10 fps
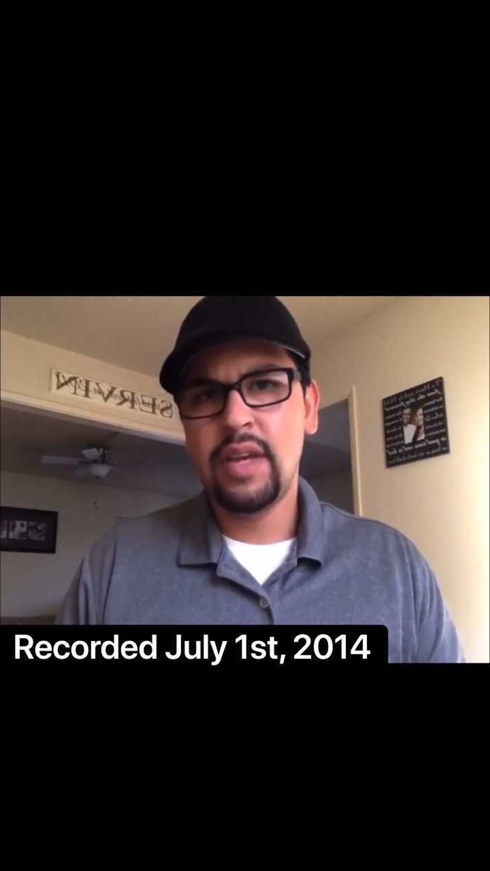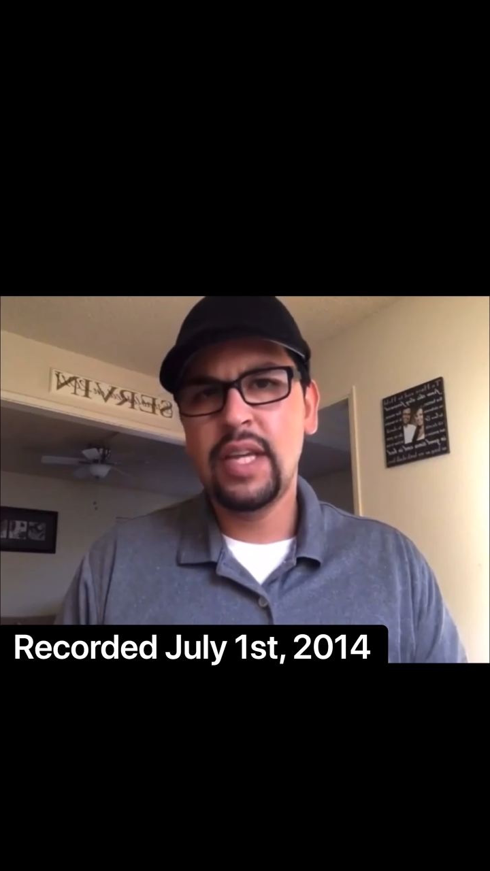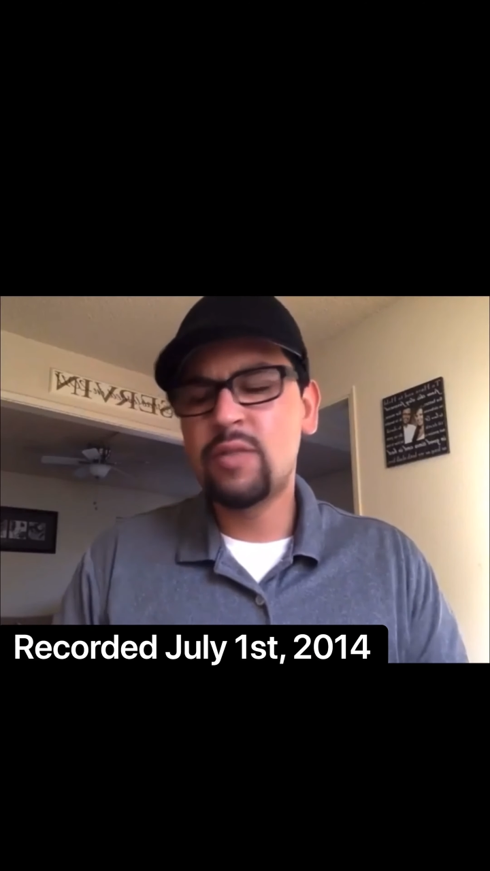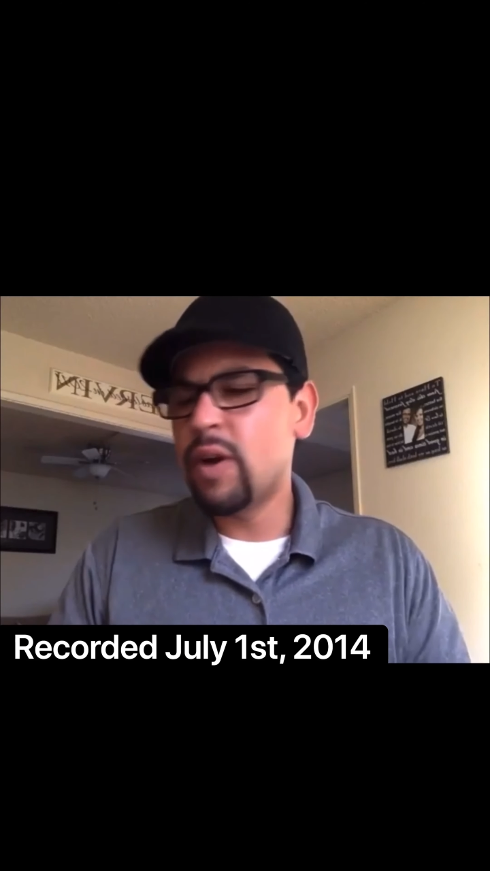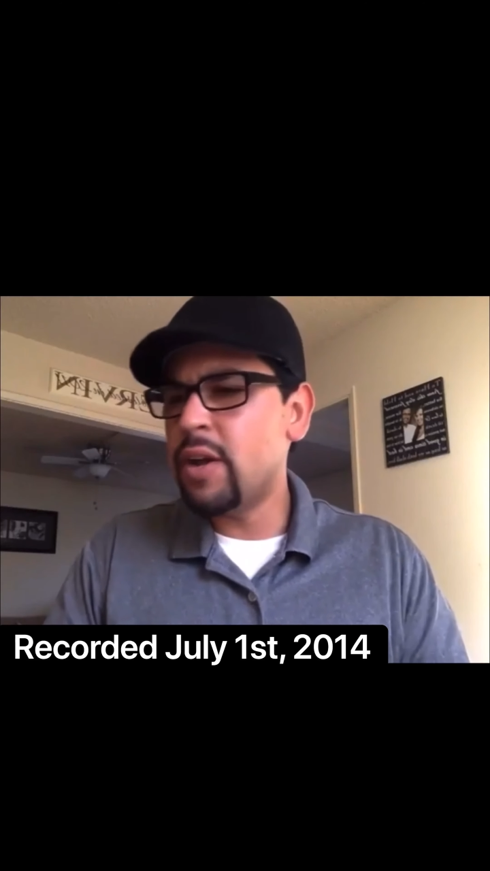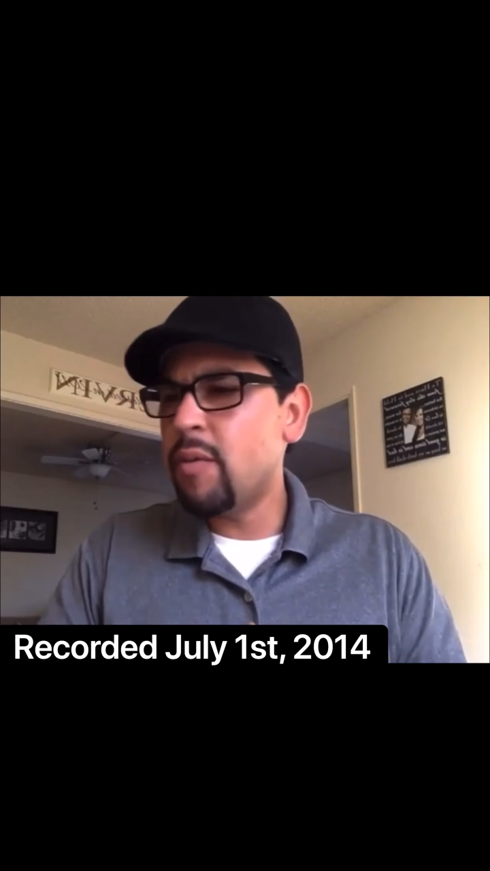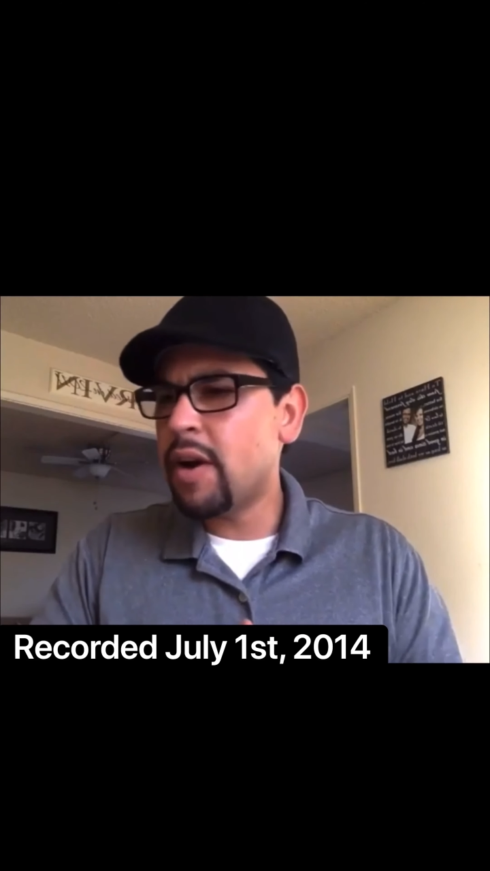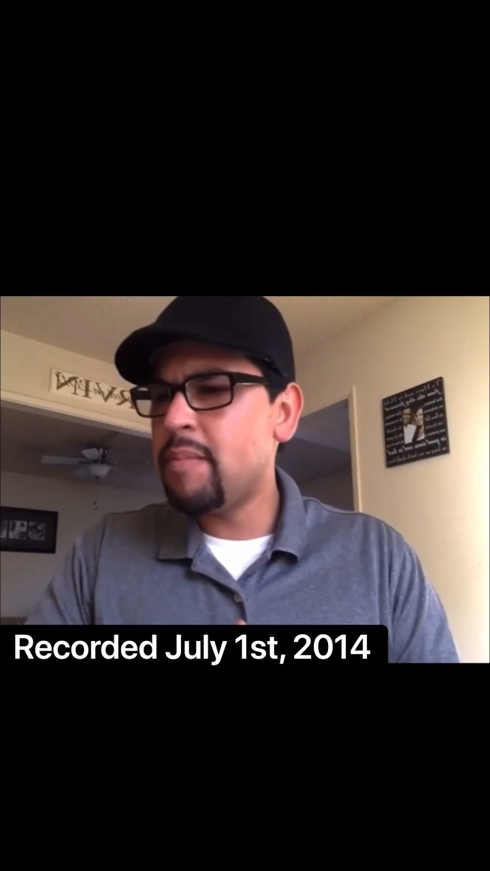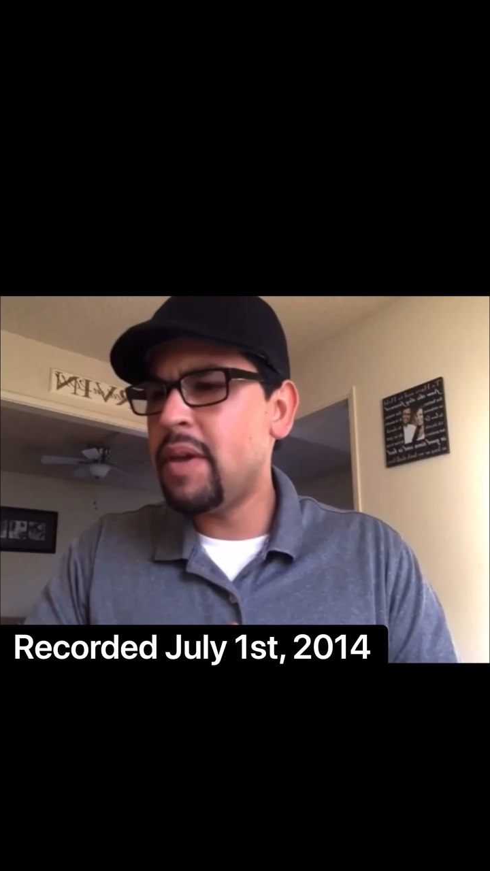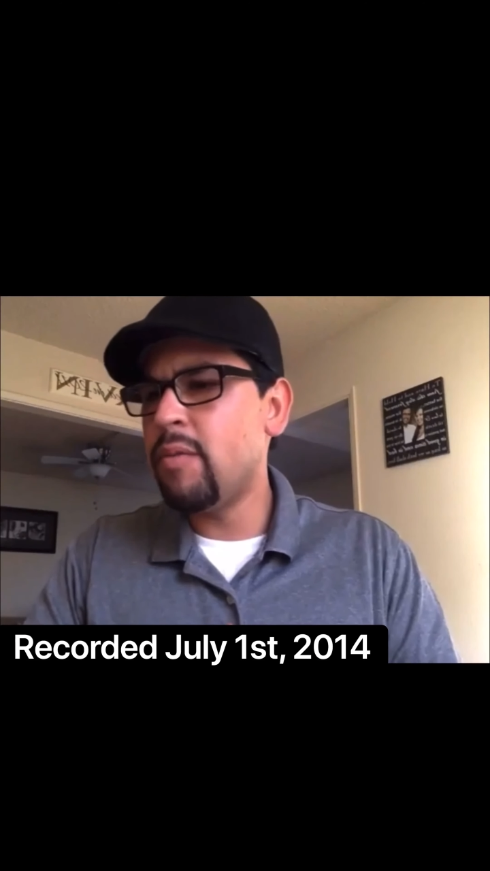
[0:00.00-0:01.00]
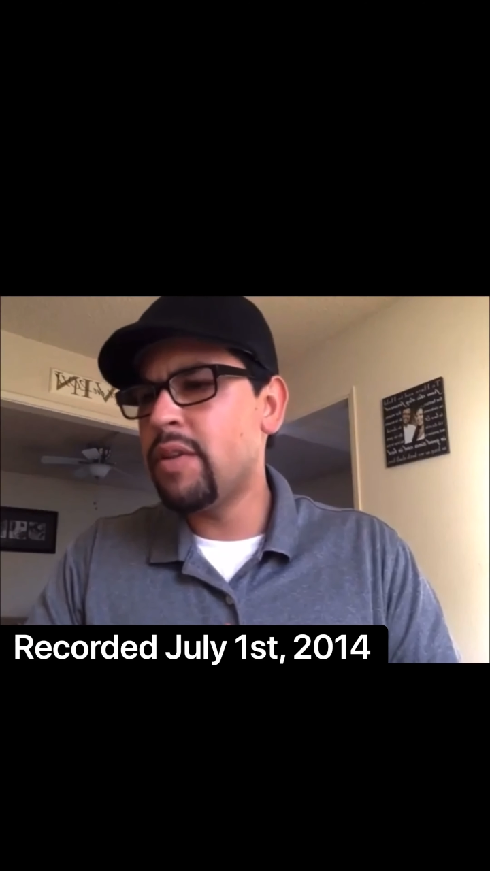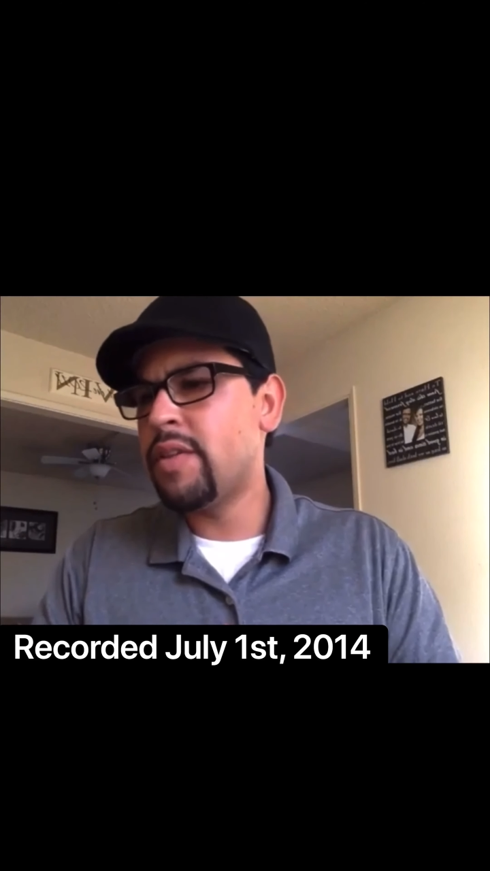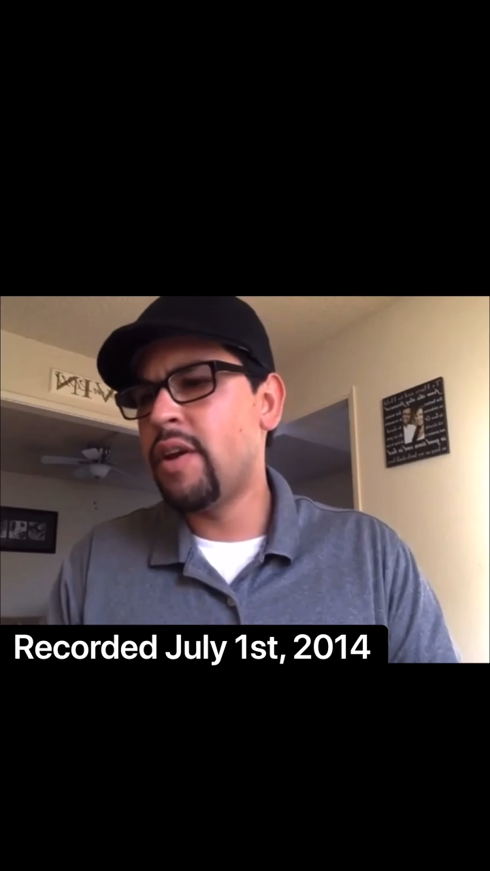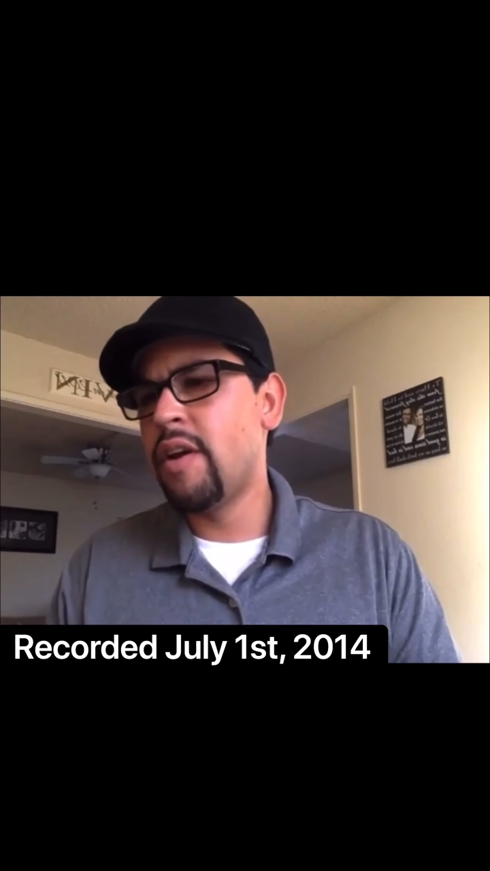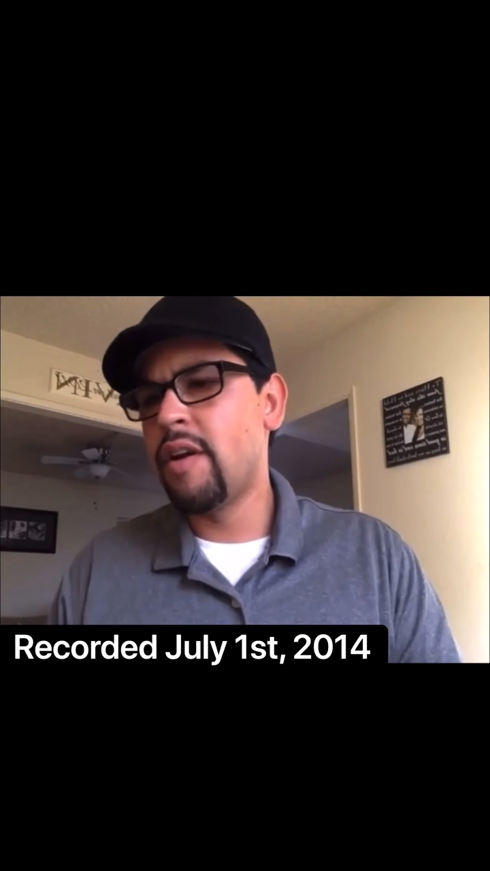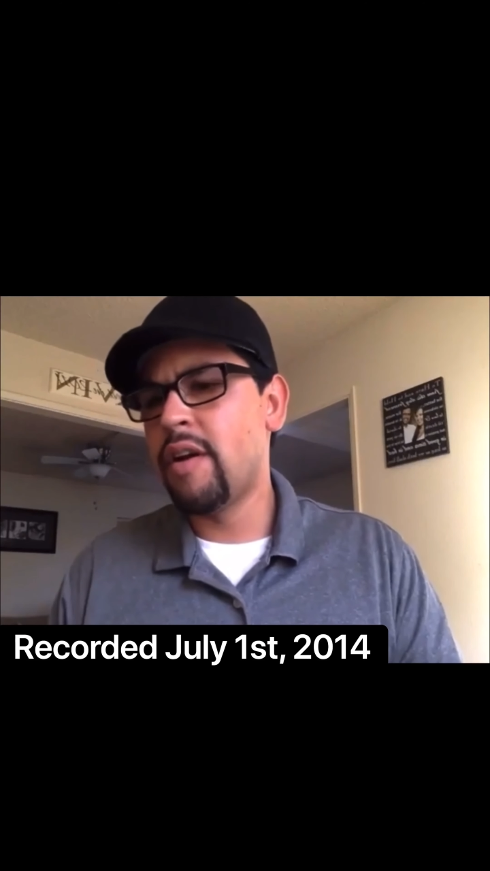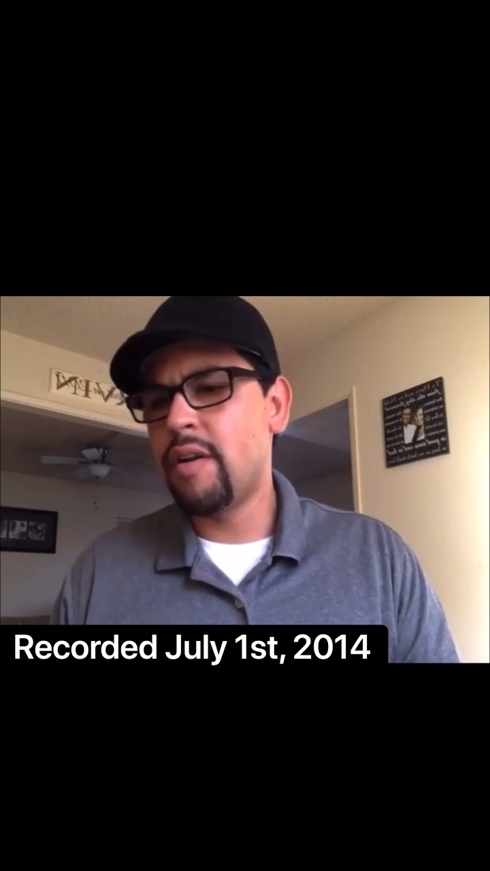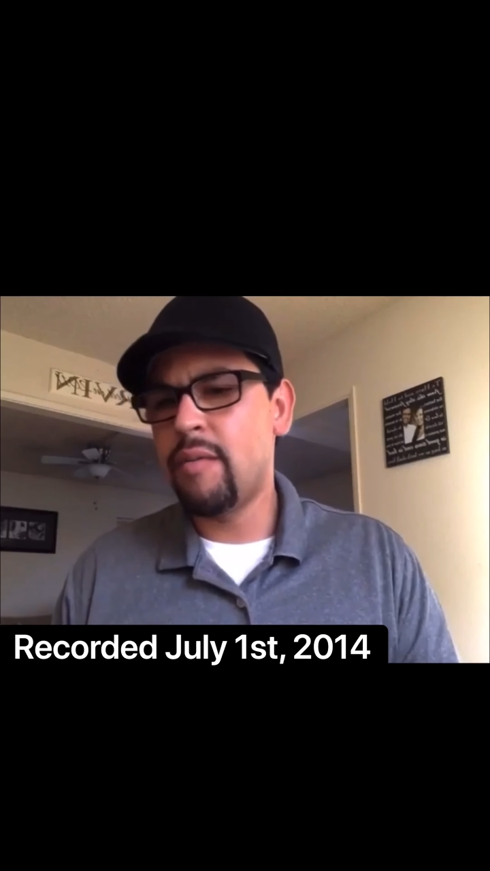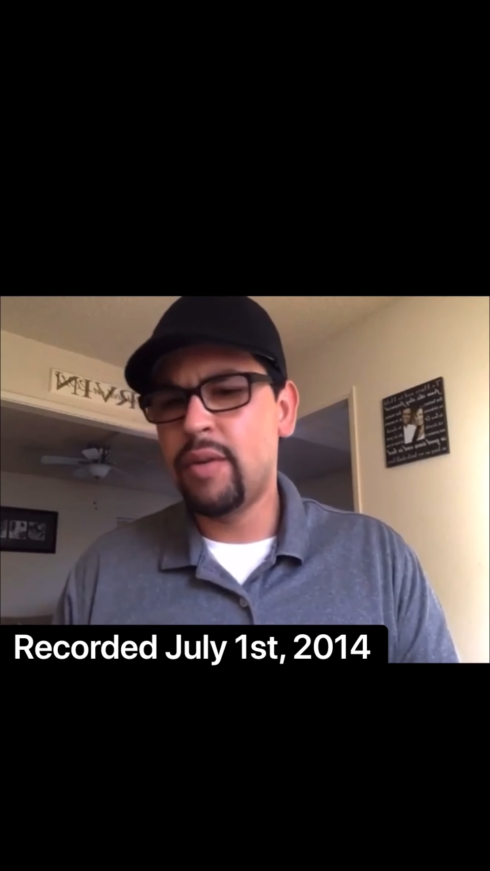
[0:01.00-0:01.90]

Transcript: It's where you want to be with your